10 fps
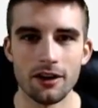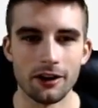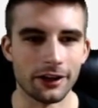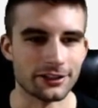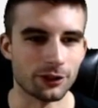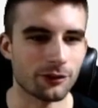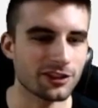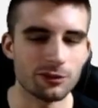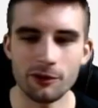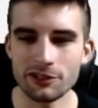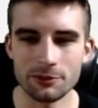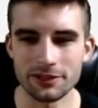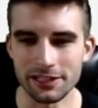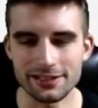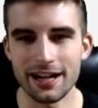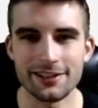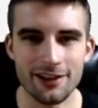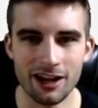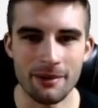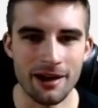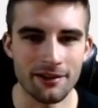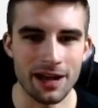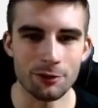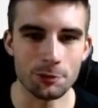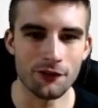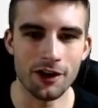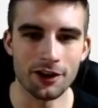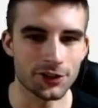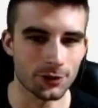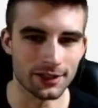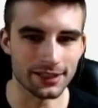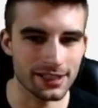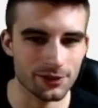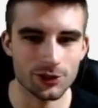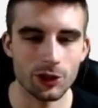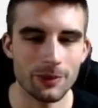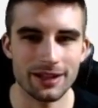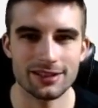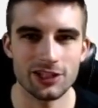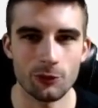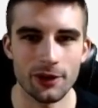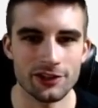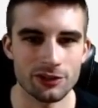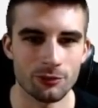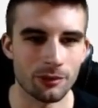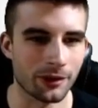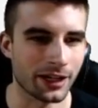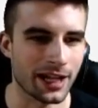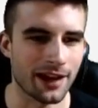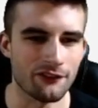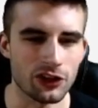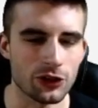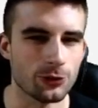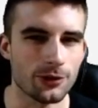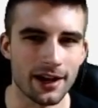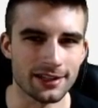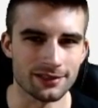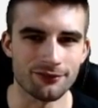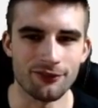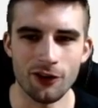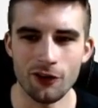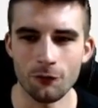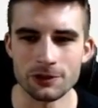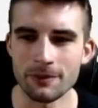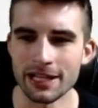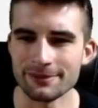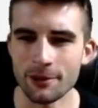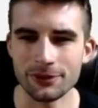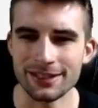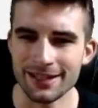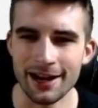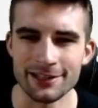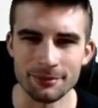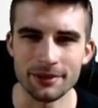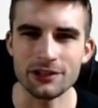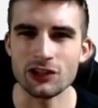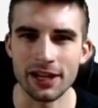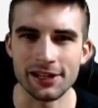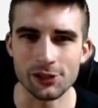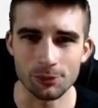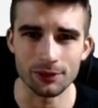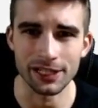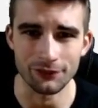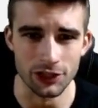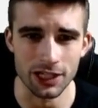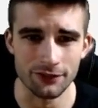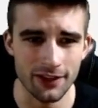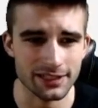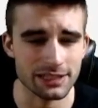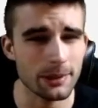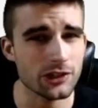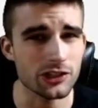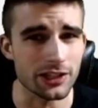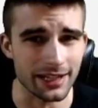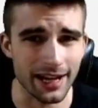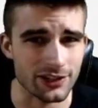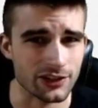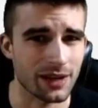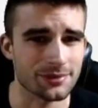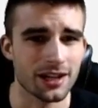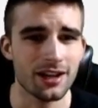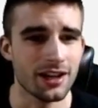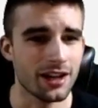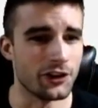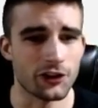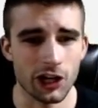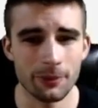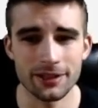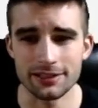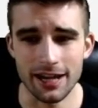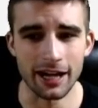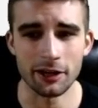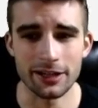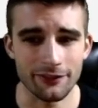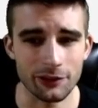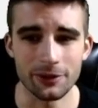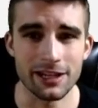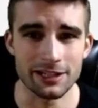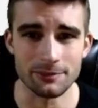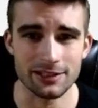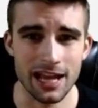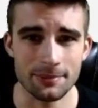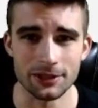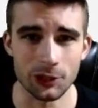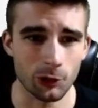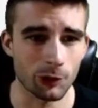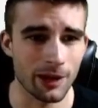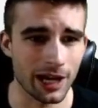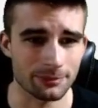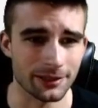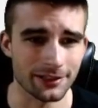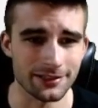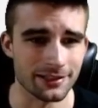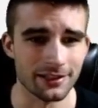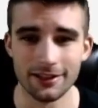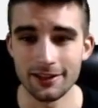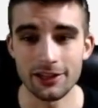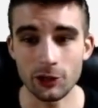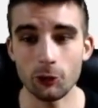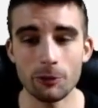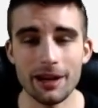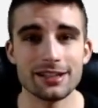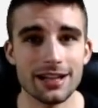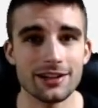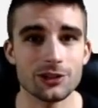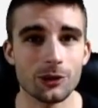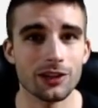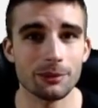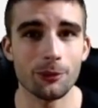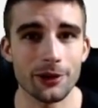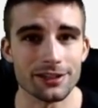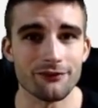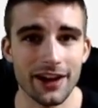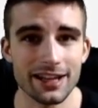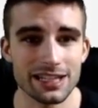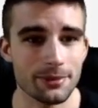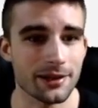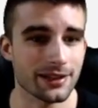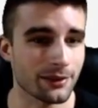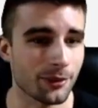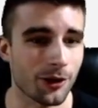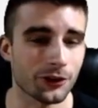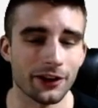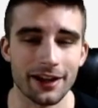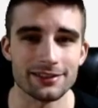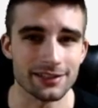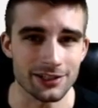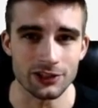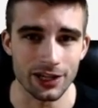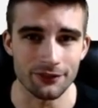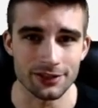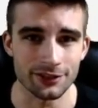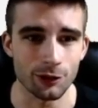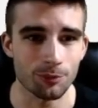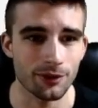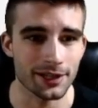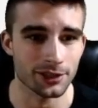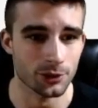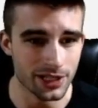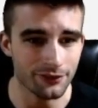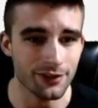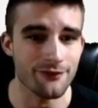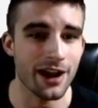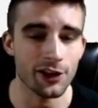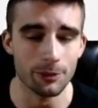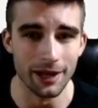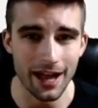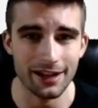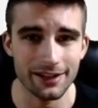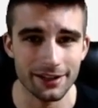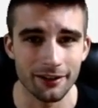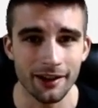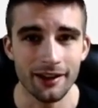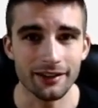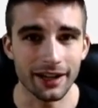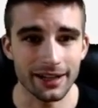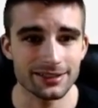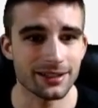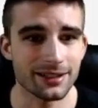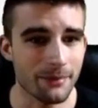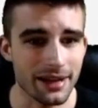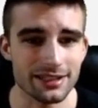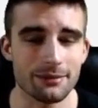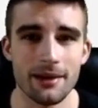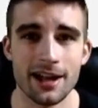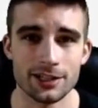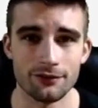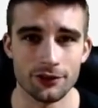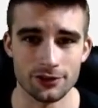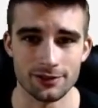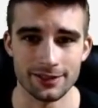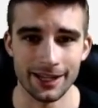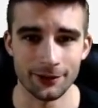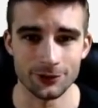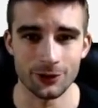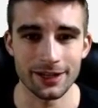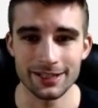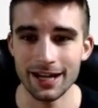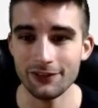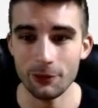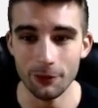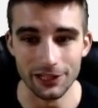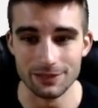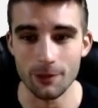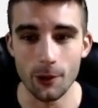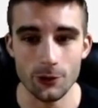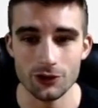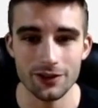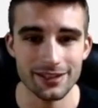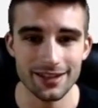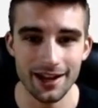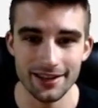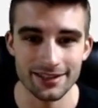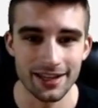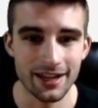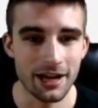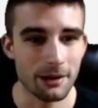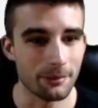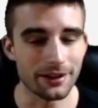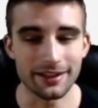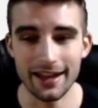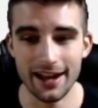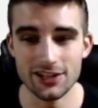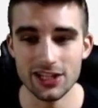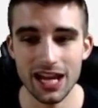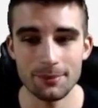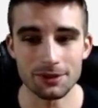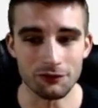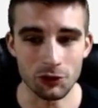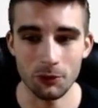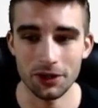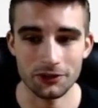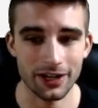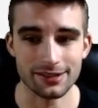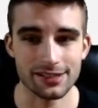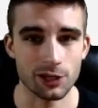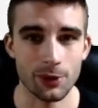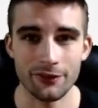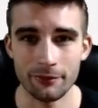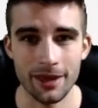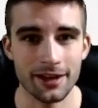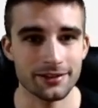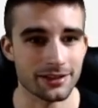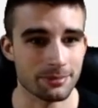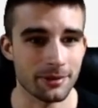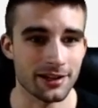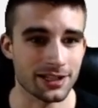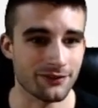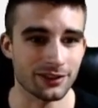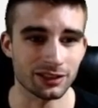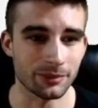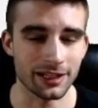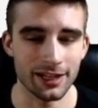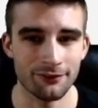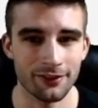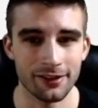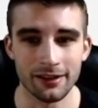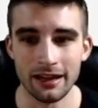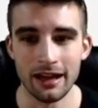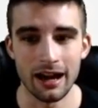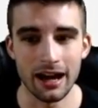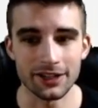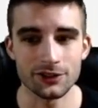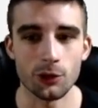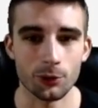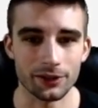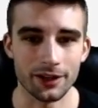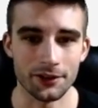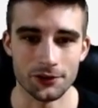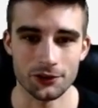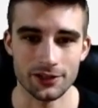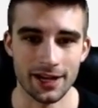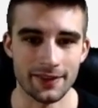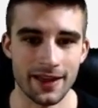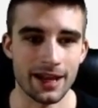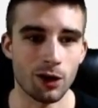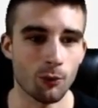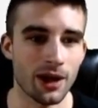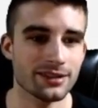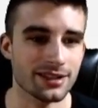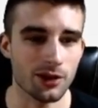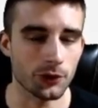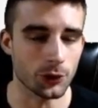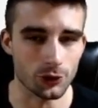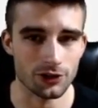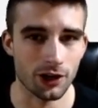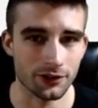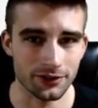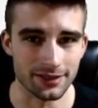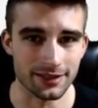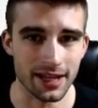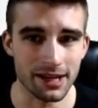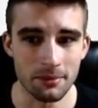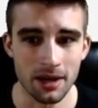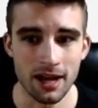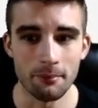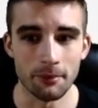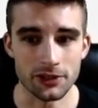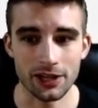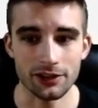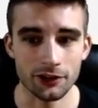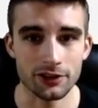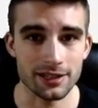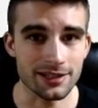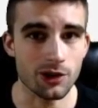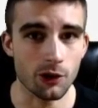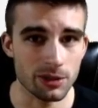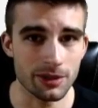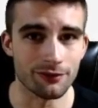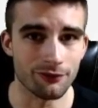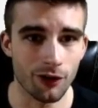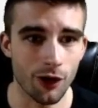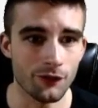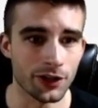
Alright, so Russell Wilson was the easiest guy to talk about. Now we'll move on to the Eagles quarterback situation, where we're going to have two guys involved, which makes both these guys a bit shaky to play for DFS, especially in cash games and tournaments. Yeah, you're going to definitely want to take some stabs at the quarterbacks, because quarterbacks tend to score a lot of points in fantasy because they have the ball in their hands each and every single play. So there's definitely value to be had here, and it's an amazing matchup versus Seattle. So I definitely want exposure to these guys, but in cash games, if you want to try to steer away from that just because you feel a little bit iffy, I totally understand that. Now, Wentz is going to start this game, but Jalen Hurts is going to be involved.